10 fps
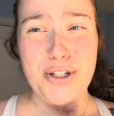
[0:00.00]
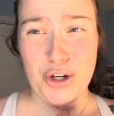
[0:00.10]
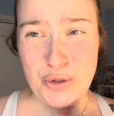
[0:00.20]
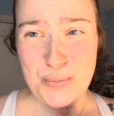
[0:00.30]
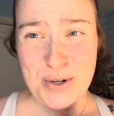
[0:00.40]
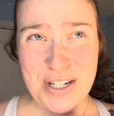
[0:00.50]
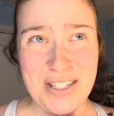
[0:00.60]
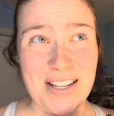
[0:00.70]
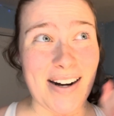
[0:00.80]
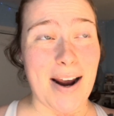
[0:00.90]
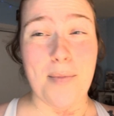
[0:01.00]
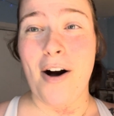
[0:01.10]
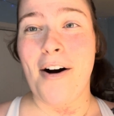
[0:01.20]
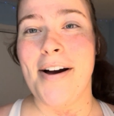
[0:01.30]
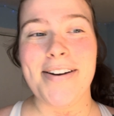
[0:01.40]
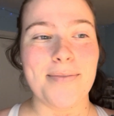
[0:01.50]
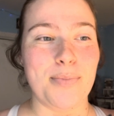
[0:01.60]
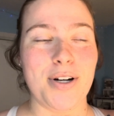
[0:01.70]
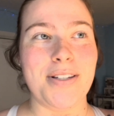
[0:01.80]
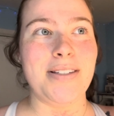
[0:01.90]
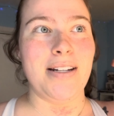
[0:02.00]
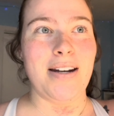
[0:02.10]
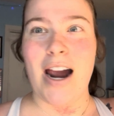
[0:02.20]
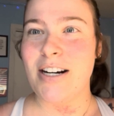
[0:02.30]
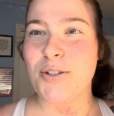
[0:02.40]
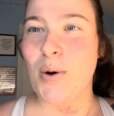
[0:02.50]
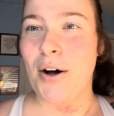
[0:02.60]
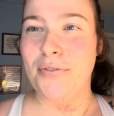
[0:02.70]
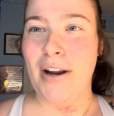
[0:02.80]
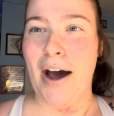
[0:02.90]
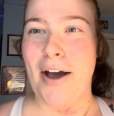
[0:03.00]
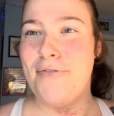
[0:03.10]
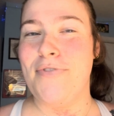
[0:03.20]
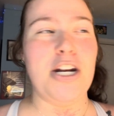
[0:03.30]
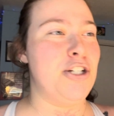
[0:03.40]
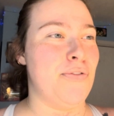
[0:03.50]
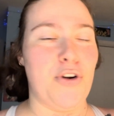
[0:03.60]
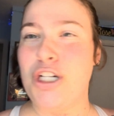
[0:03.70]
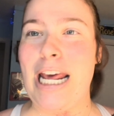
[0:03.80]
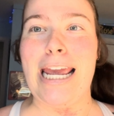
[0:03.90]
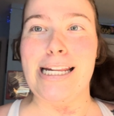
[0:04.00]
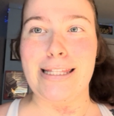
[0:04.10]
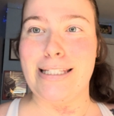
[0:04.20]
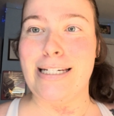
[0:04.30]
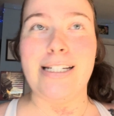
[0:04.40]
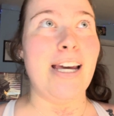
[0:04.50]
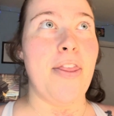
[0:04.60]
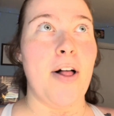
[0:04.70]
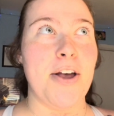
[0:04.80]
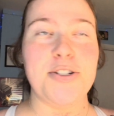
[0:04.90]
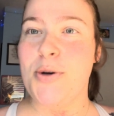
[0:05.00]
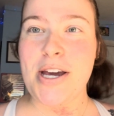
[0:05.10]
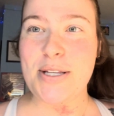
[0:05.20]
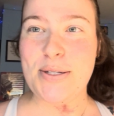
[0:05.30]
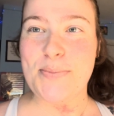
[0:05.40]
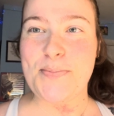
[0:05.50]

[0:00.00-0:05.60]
Jones books, and I'm on books 9 to 12 now. I've finished the first 8 in the last 2 days.